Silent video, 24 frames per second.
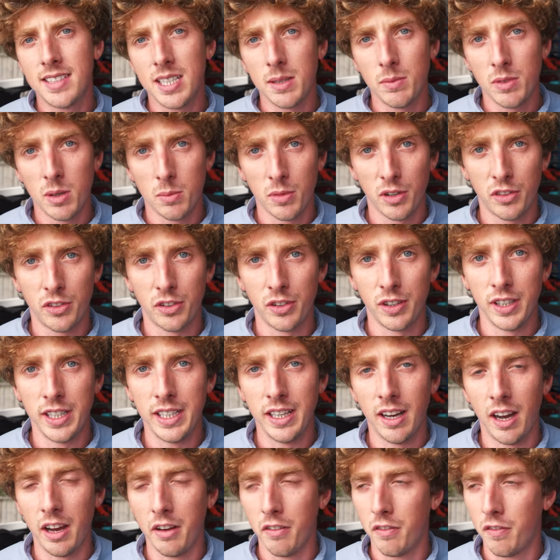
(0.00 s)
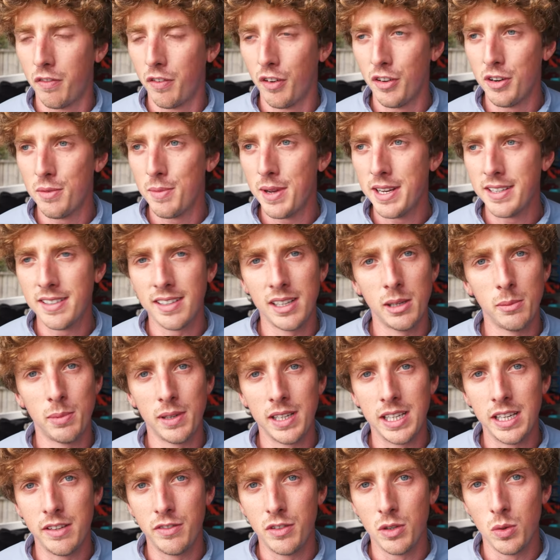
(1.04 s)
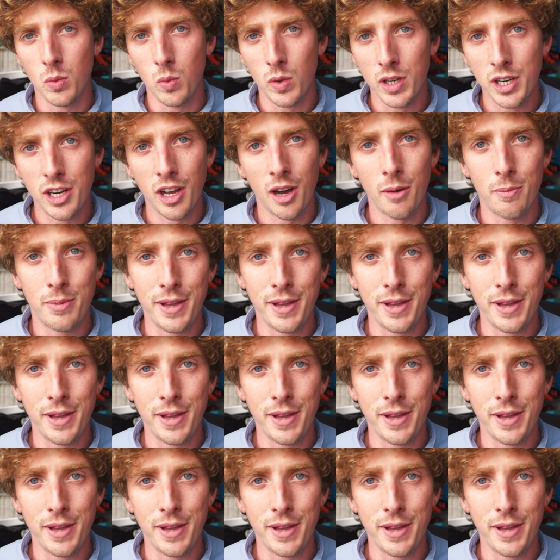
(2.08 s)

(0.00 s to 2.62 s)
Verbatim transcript: tip number three, I fundamentally believe you will not